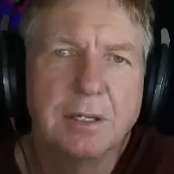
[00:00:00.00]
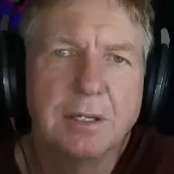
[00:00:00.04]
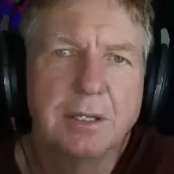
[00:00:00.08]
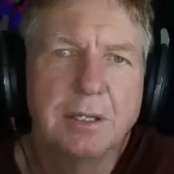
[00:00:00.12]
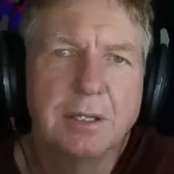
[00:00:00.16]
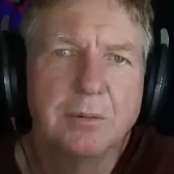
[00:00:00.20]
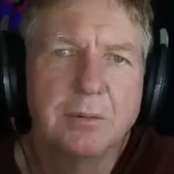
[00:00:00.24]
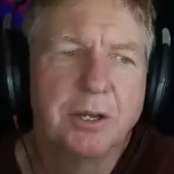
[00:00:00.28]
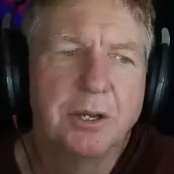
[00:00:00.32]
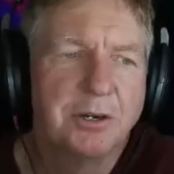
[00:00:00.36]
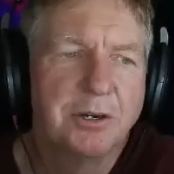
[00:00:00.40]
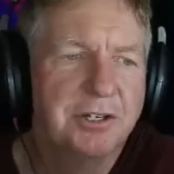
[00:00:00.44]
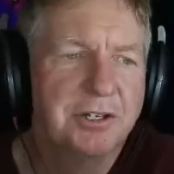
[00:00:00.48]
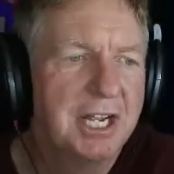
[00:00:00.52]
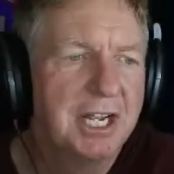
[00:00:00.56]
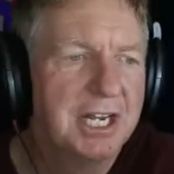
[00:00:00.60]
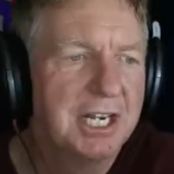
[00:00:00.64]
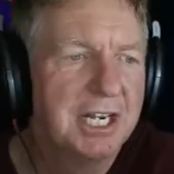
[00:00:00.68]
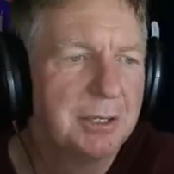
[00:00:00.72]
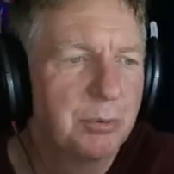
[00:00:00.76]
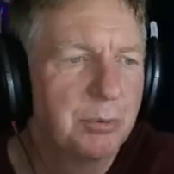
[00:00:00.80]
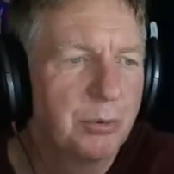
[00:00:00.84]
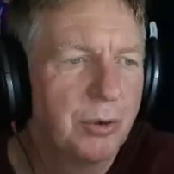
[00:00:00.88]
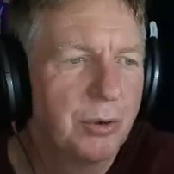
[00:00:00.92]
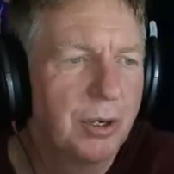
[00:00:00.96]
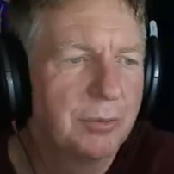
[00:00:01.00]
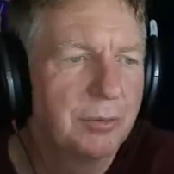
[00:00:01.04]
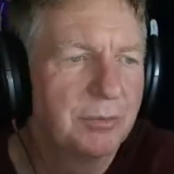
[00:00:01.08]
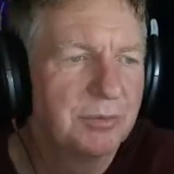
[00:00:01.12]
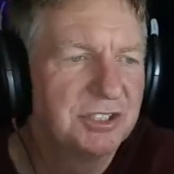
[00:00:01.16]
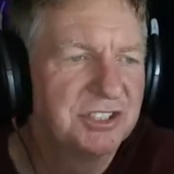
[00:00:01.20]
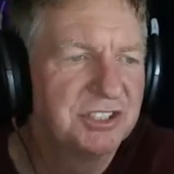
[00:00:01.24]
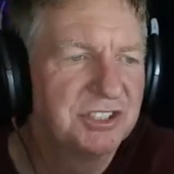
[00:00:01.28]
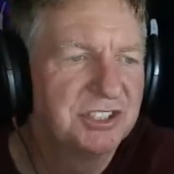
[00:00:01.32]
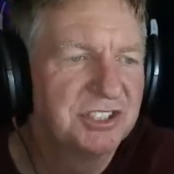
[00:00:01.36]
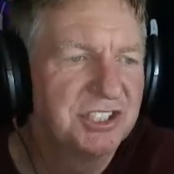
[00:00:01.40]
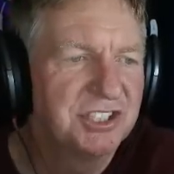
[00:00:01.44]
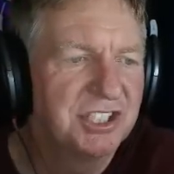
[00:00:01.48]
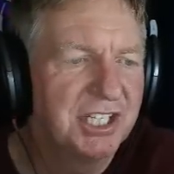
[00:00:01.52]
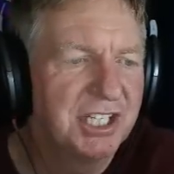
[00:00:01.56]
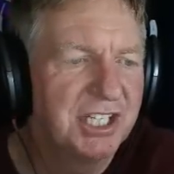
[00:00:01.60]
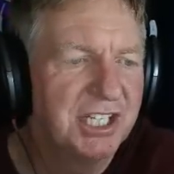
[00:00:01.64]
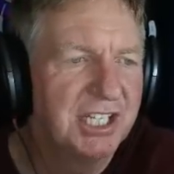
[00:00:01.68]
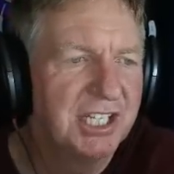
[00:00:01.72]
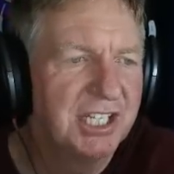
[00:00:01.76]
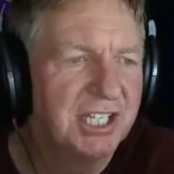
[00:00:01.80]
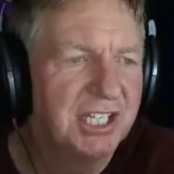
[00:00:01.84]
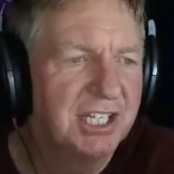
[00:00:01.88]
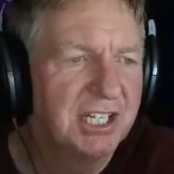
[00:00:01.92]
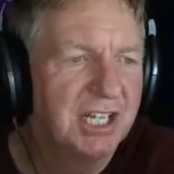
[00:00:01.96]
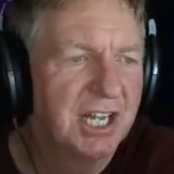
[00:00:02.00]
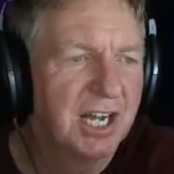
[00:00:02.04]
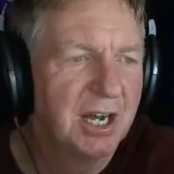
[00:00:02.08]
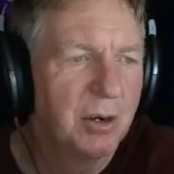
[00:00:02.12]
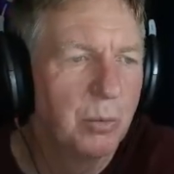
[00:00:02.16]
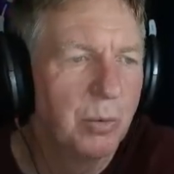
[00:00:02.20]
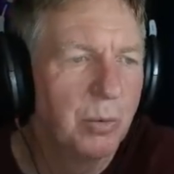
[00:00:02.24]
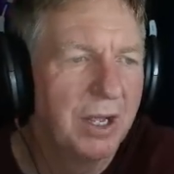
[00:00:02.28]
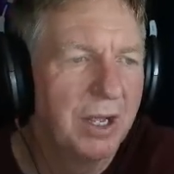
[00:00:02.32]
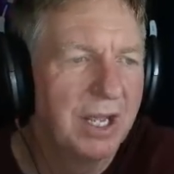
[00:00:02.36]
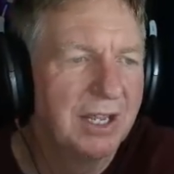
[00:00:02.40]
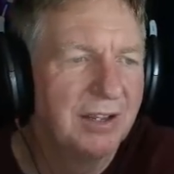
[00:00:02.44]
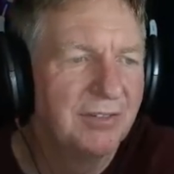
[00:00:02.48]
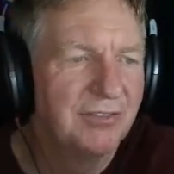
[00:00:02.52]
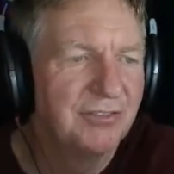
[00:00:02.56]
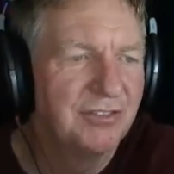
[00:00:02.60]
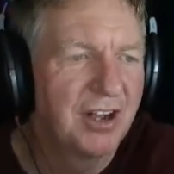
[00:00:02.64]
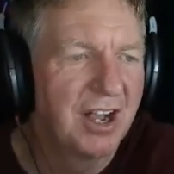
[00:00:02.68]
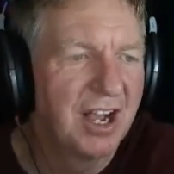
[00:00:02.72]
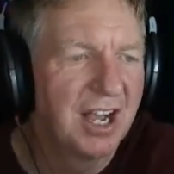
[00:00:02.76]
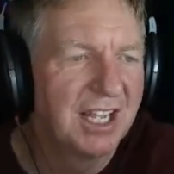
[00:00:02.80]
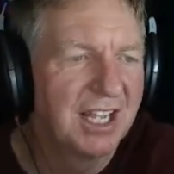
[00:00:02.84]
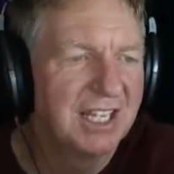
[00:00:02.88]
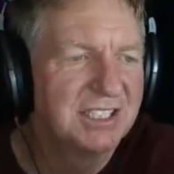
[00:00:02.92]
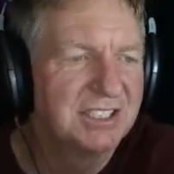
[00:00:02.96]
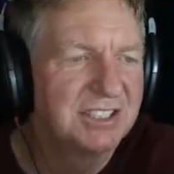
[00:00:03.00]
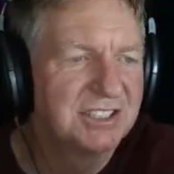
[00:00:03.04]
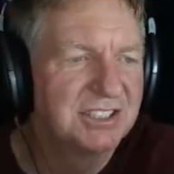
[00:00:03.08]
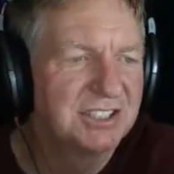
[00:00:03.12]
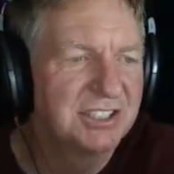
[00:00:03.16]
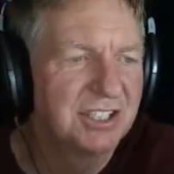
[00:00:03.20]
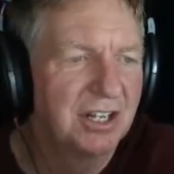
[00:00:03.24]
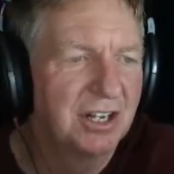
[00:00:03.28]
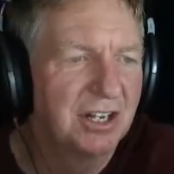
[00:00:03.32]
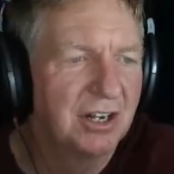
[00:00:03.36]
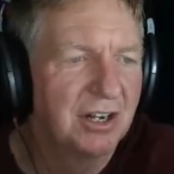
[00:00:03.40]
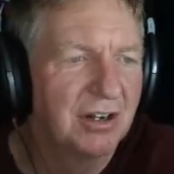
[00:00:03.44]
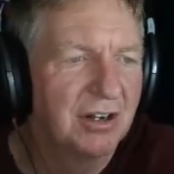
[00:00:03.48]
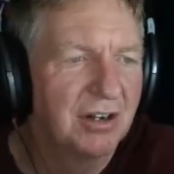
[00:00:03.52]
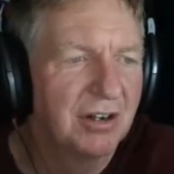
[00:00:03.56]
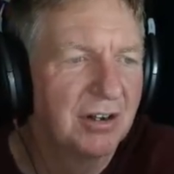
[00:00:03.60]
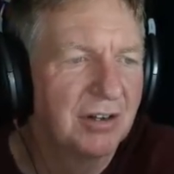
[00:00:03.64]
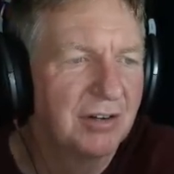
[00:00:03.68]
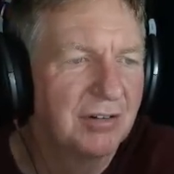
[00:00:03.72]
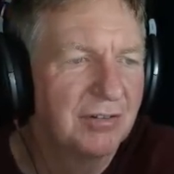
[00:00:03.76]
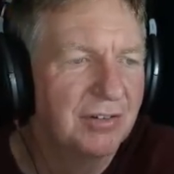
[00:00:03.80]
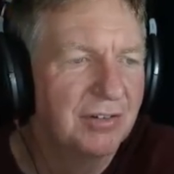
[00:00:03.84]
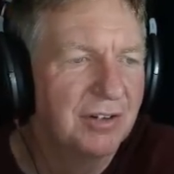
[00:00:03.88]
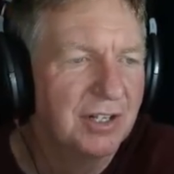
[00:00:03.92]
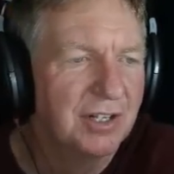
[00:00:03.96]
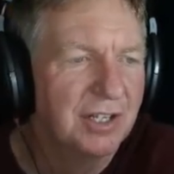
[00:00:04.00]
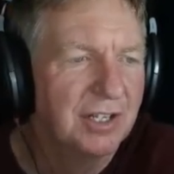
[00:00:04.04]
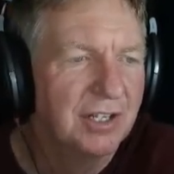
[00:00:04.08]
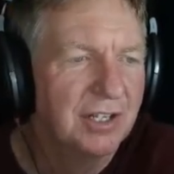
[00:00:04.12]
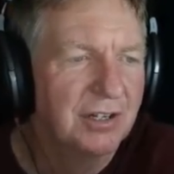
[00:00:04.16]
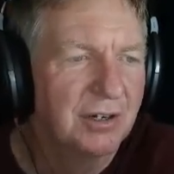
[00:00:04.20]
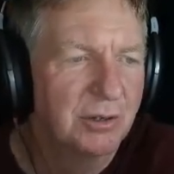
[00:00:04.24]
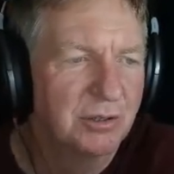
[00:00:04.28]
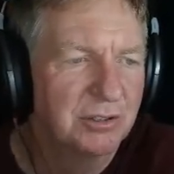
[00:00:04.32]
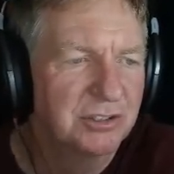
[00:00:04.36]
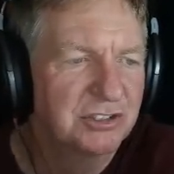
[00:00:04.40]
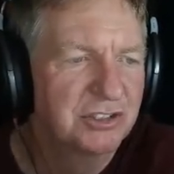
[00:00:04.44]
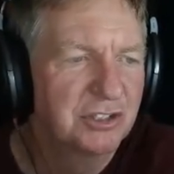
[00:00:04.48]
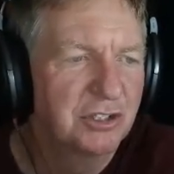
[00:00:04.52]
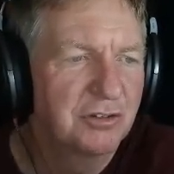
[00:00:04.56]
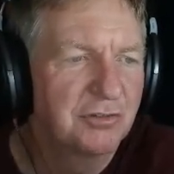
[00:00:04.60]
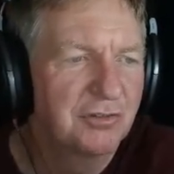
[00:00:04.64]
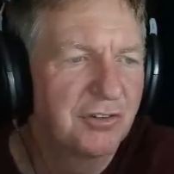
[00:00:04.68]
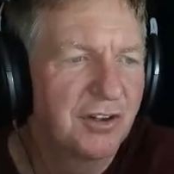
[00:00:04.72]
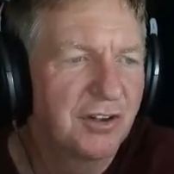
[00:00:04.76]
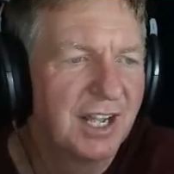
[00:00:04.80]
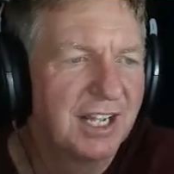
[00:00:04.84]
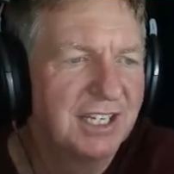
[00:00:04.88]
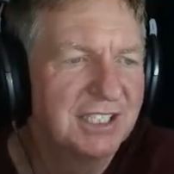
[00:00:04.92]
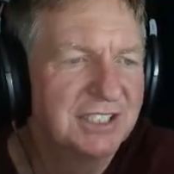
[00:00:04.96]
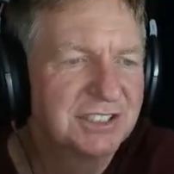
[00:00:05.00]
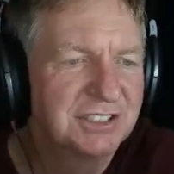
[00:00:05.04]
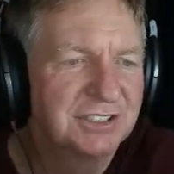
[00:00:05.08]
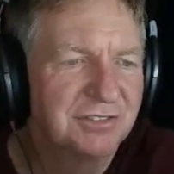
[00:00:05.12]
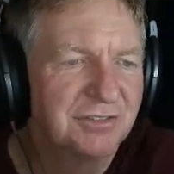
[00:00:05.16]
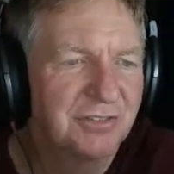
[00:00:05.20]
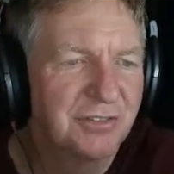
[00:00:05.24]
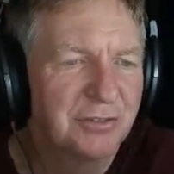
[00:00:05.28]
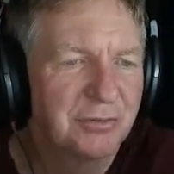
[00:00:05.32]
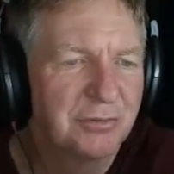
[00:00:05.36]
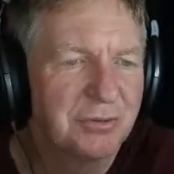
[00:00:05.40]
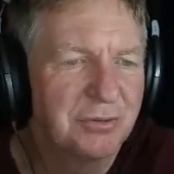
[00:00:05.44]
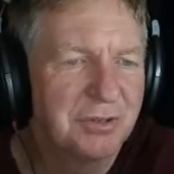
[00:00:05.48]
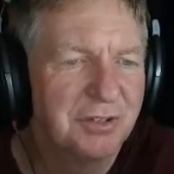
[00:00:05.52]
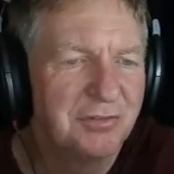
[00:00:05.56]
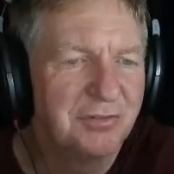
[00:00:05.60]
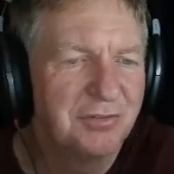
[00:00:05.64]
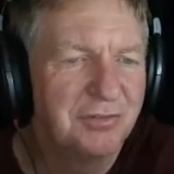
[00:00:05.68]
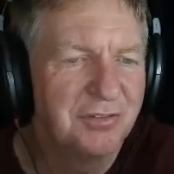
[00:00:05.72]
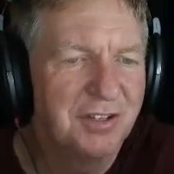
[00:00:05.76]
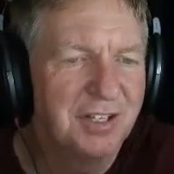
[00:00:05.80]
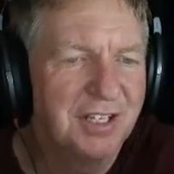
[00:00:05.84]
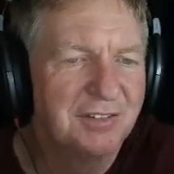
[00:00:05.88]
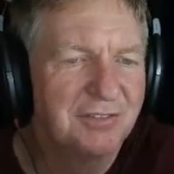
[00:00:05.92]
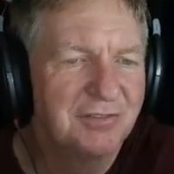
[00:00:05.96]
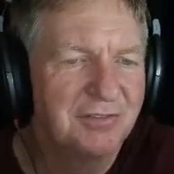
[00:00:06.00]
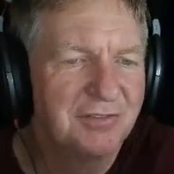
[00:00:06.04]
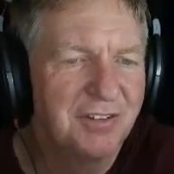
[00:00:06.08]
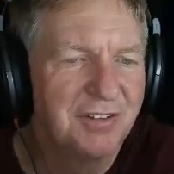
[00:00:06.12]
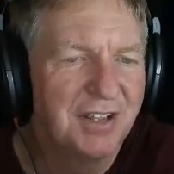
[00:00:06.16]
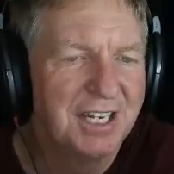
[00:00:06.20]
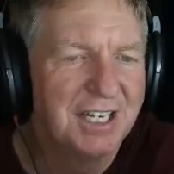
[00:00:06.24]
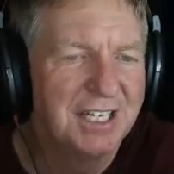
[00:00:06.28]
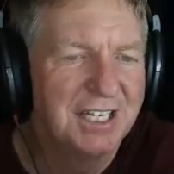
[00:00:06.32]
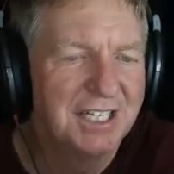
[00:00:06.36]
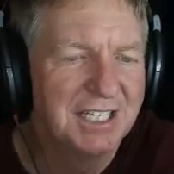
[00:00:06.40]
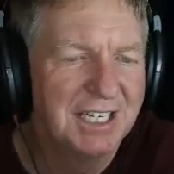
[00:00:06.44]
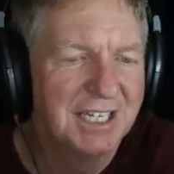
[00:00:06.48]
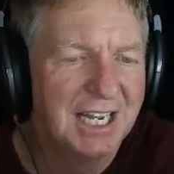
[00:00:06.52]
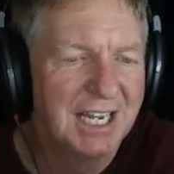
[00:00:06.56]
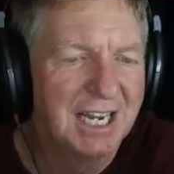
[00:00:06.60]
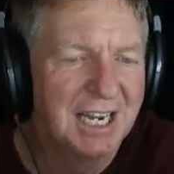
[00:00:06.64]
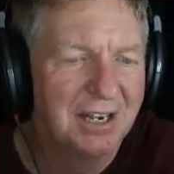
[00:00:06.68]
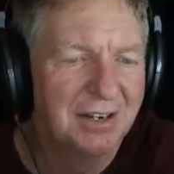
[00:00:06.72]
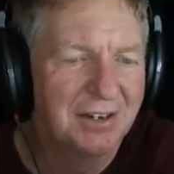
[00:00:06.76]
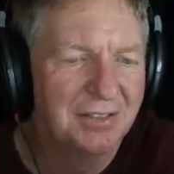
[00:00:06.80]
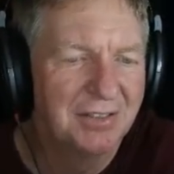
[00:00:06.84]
We go to Dana Point. We see uh, wave heights of or surf heights of three feet fading down.